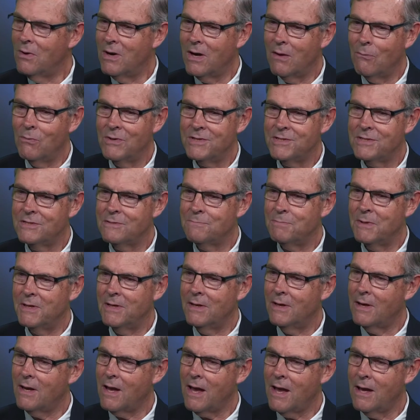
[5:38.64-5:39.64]
which has
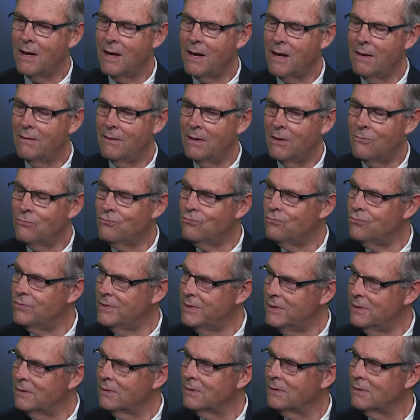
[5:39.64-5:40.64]
been a, a
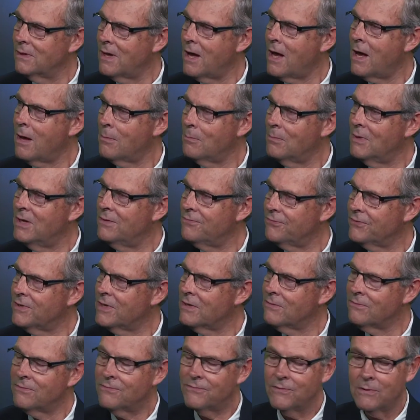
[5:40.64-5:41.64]
real
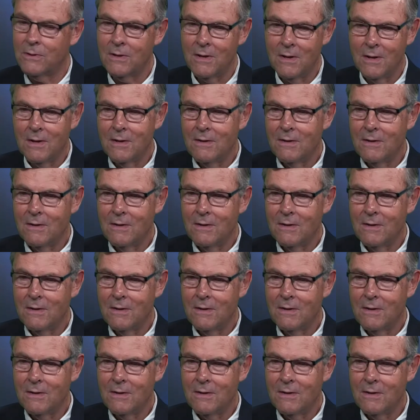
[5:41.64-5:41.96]
uplifting for,